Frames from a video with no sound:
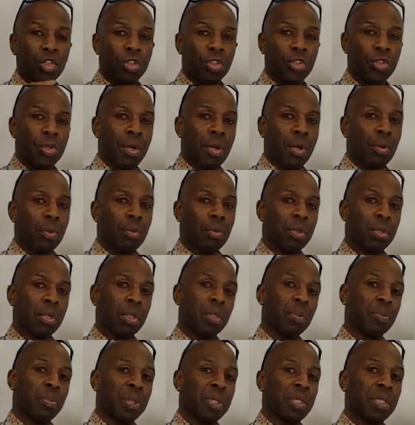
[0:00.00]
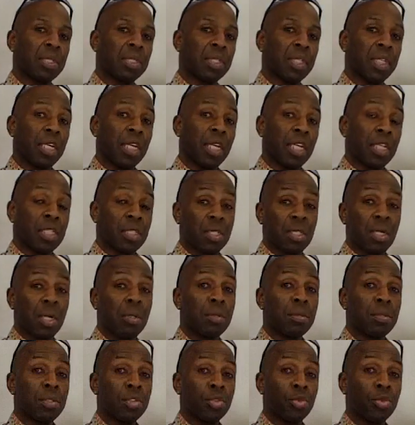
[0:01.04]
you know that the building is
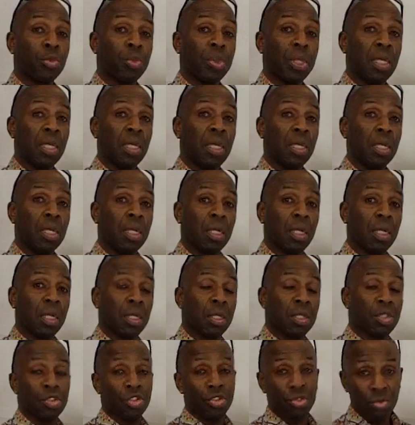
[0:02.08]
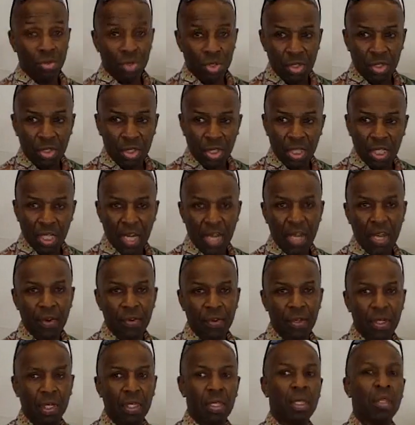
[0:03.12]
going to be suited to the
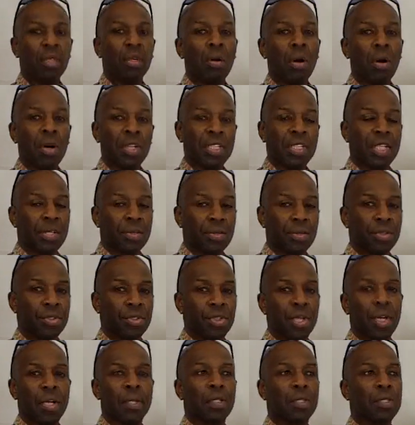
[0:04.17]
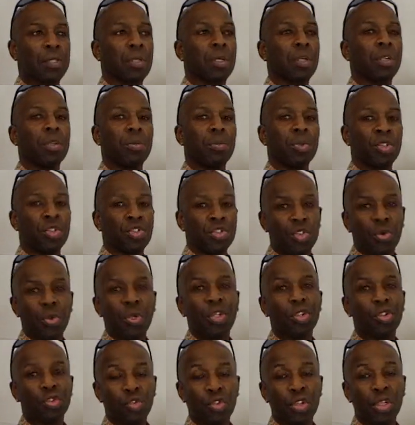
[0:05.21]
area, that the architectural style is not going to be so
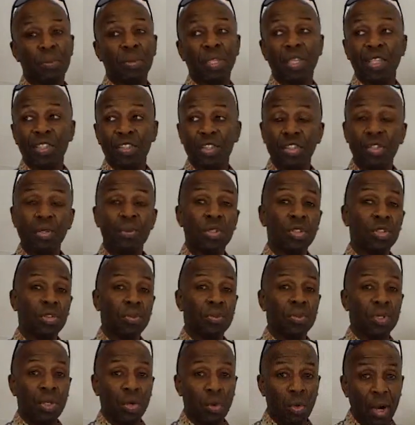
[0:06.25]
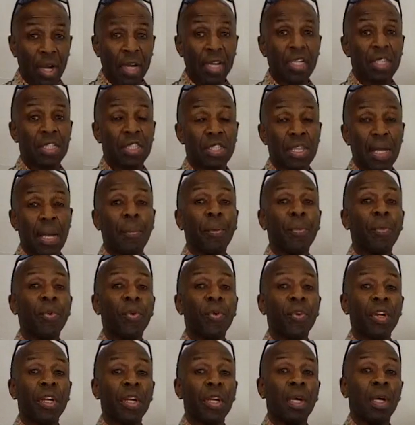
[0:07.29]
extreme unless you're doing something quite
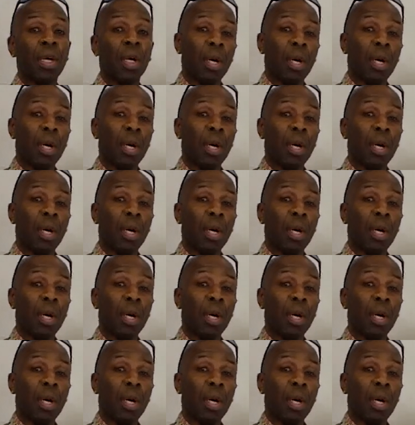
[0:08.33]
contemporary,